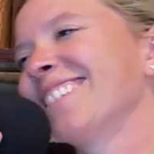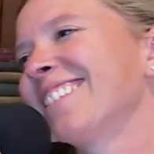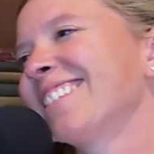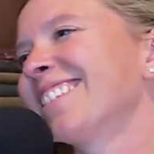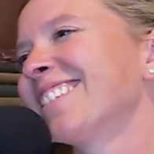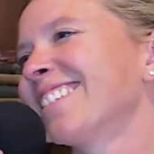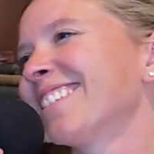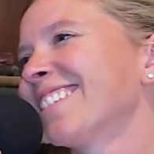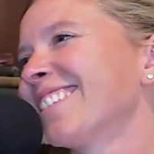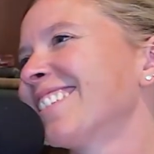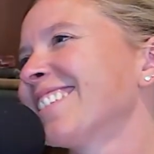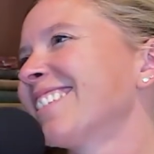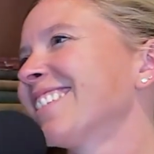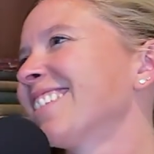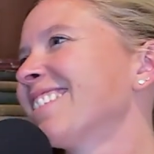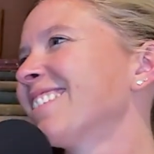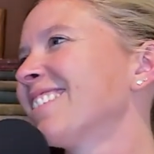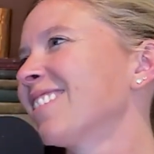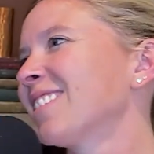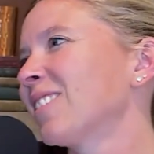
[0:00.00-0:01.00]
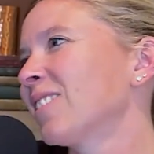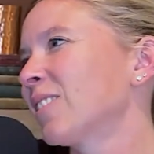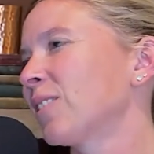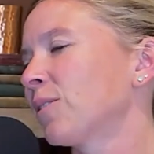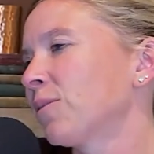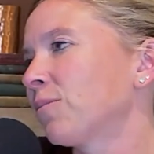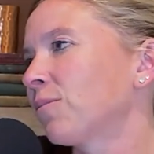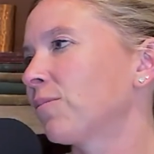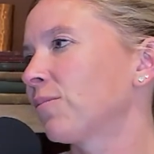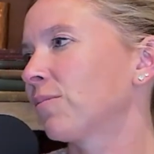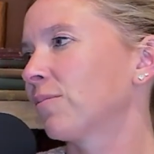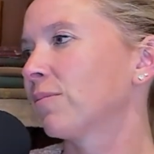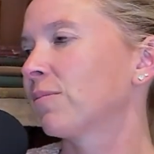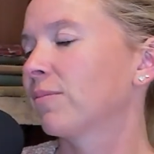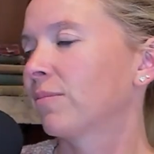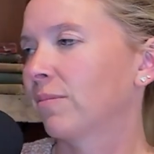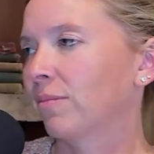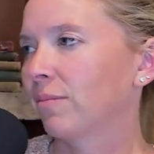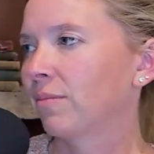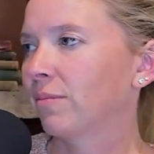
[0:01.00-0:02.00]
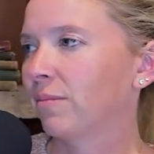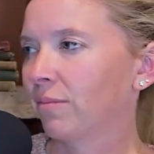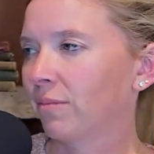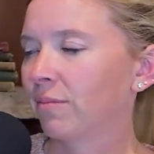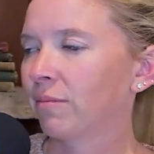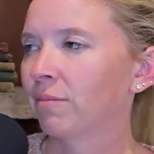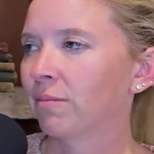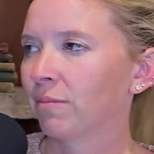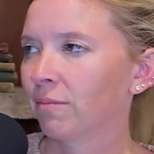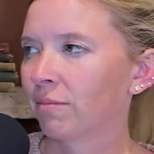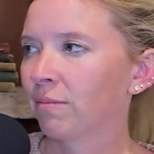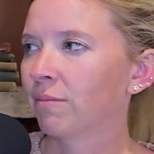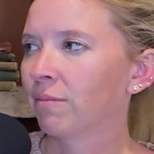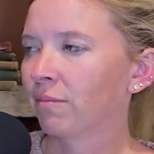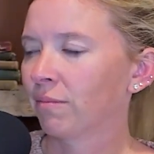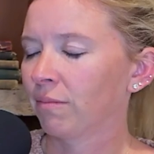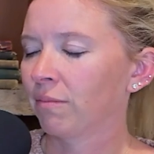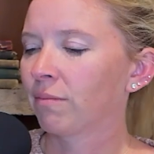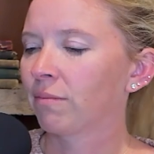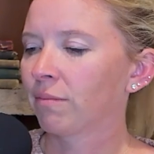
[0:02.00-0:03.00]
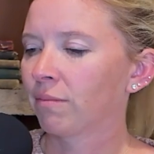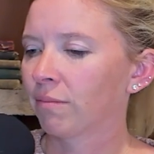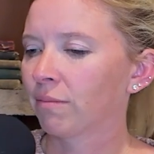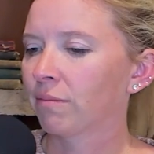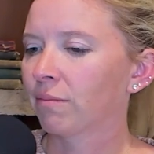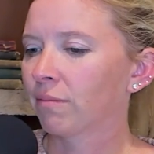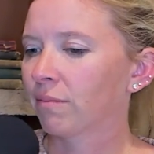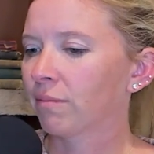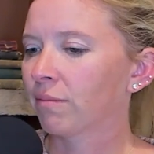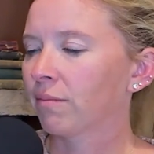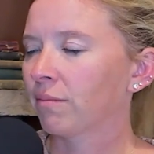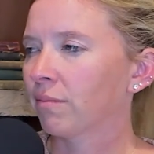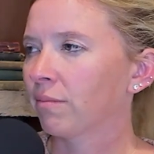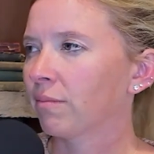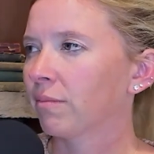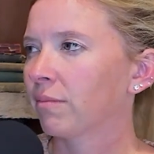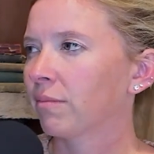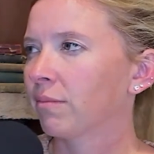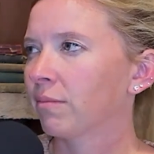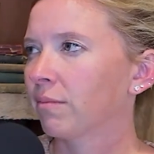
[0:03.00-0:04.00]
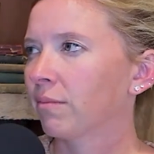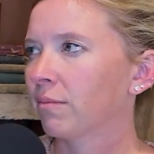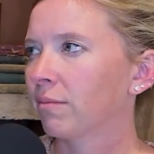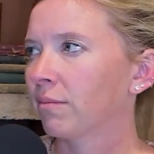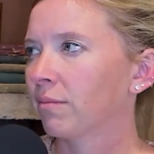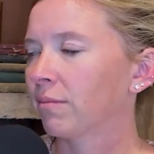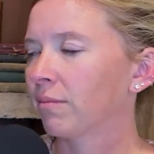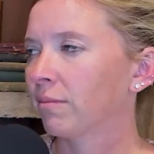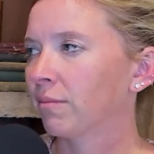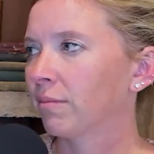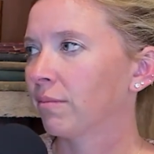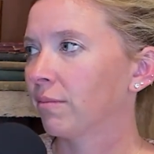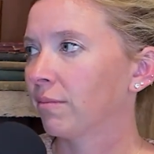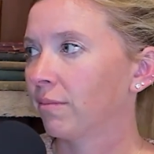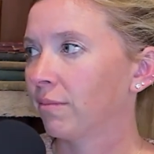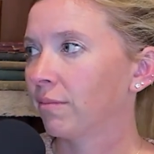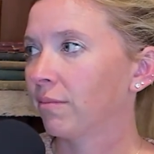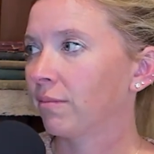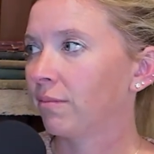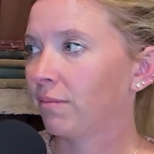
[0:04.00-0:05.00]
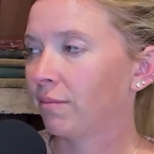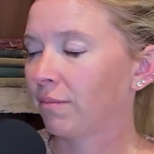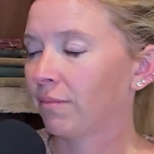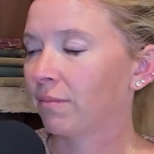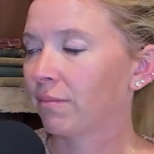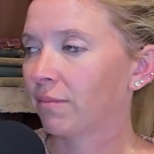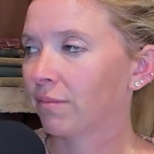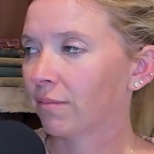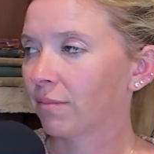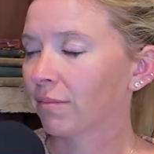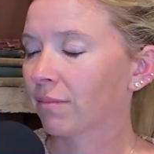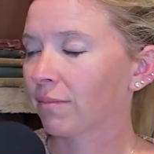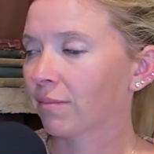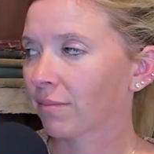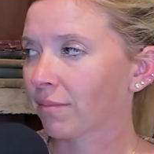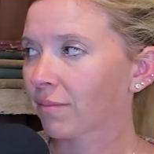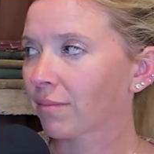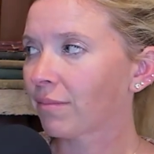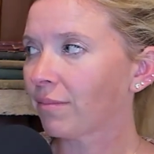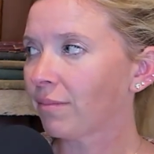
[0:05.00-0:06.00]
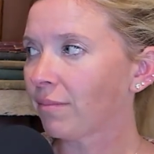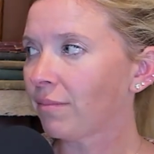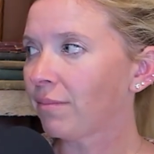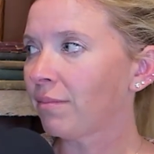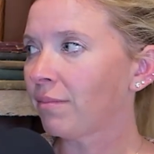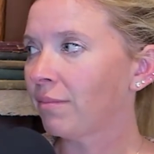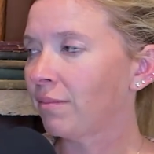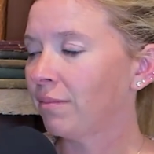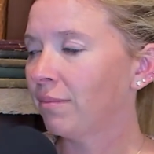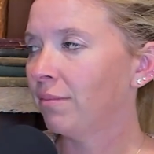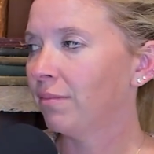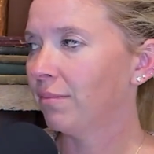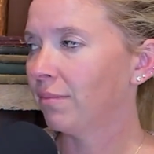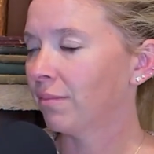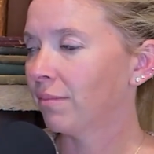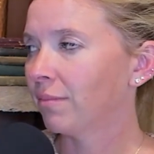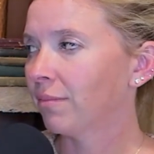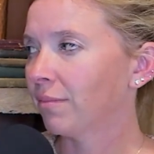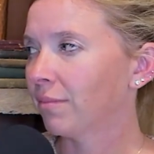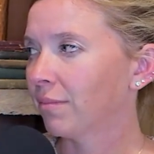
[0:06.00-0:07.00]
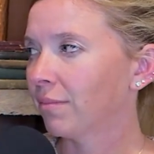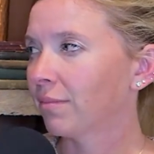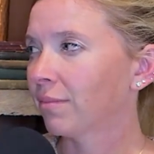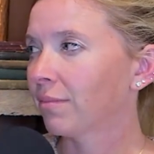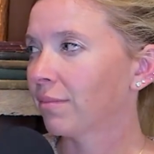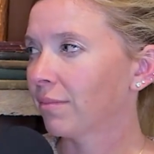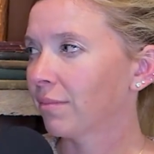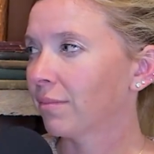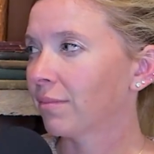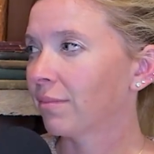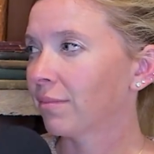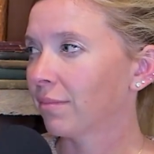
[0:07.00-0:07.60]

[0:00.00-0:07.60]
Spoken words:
(silent)